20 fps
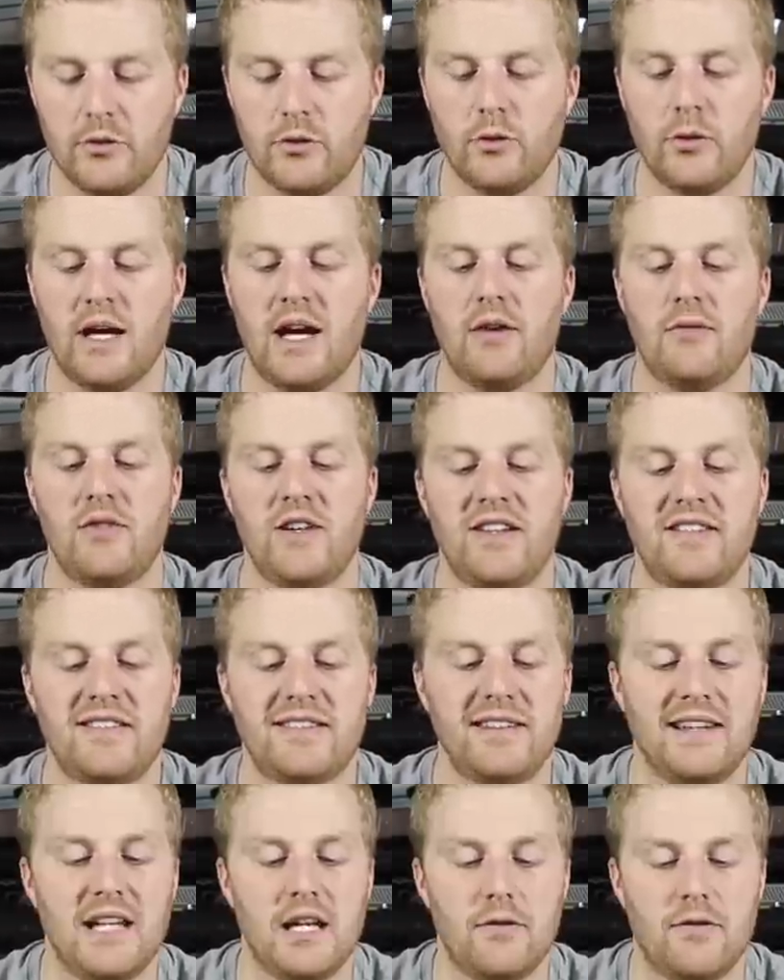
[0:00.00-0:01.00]
You do have this
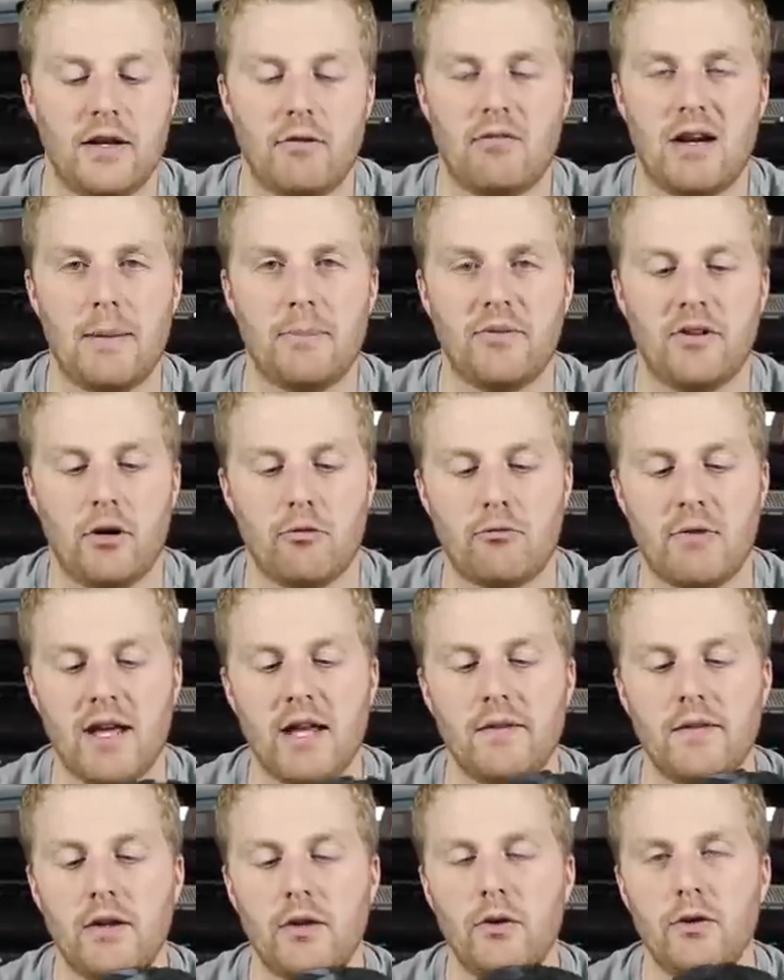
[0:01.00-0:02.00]
sleeve that wraps
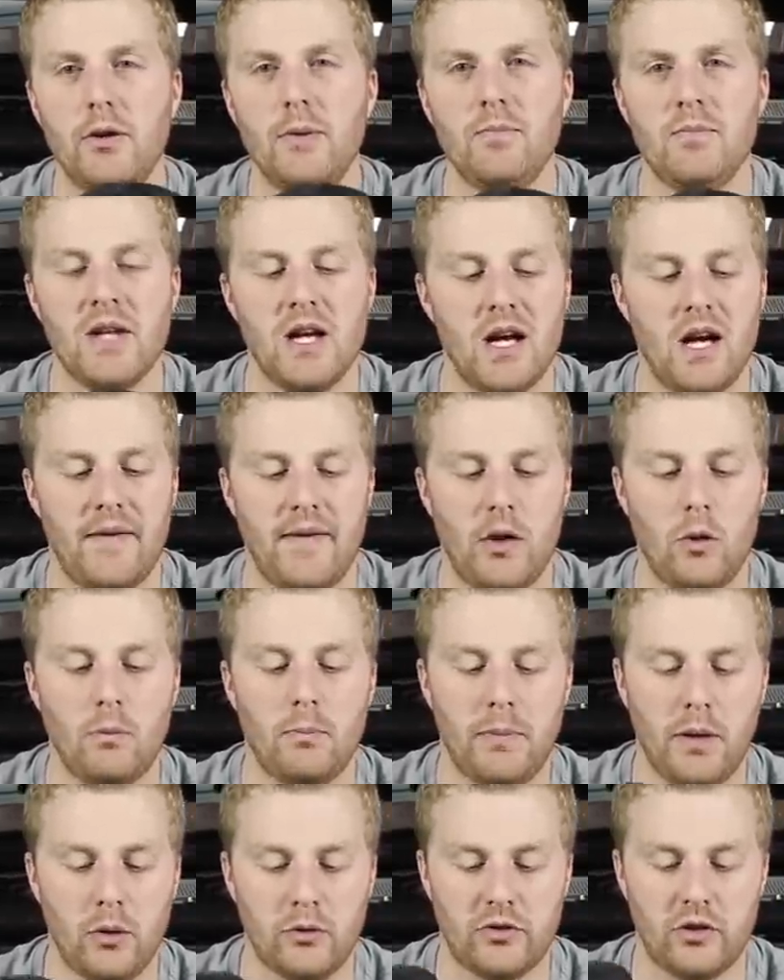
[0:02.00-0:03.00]
around the unit, and that will
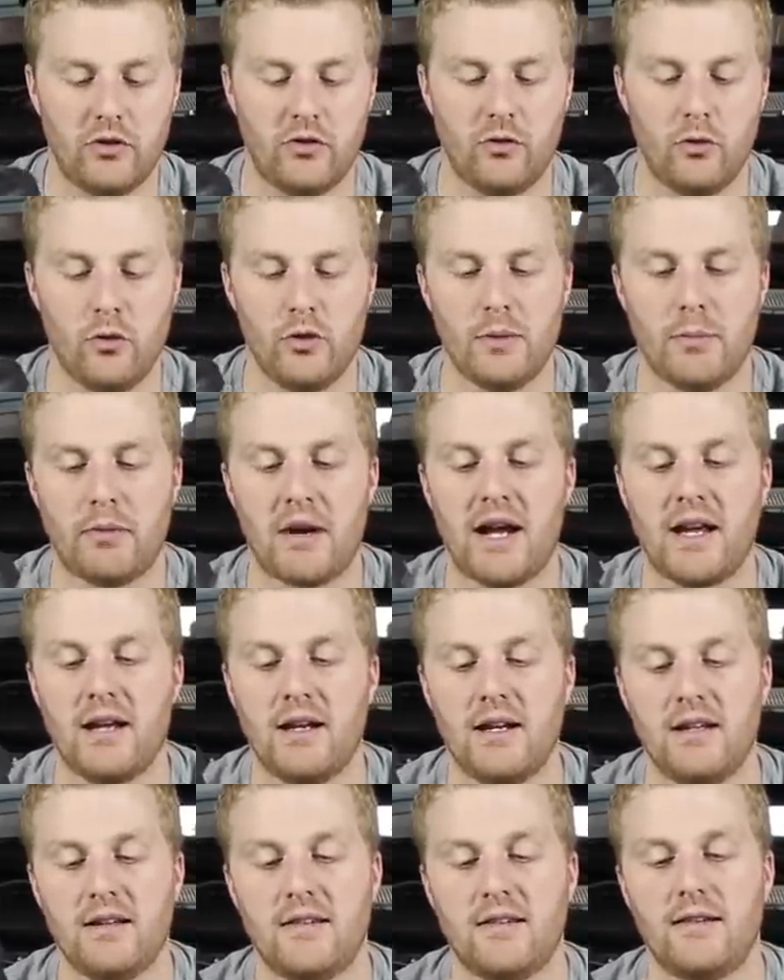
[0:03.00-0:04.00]
bolt to the
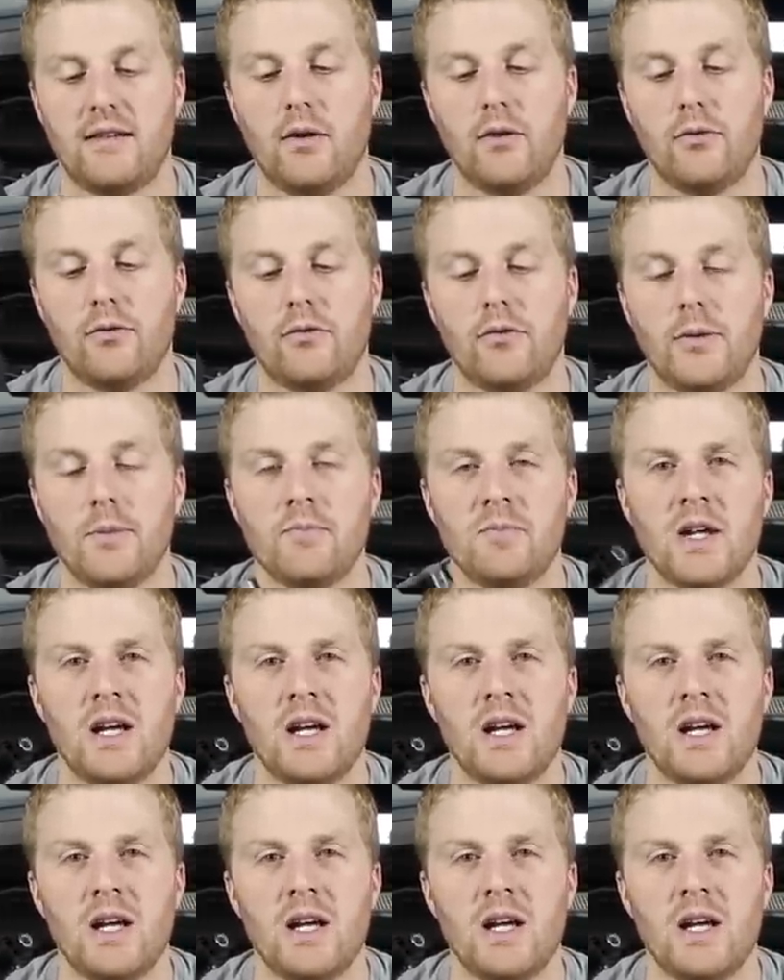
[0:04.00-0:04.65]
bracket itself.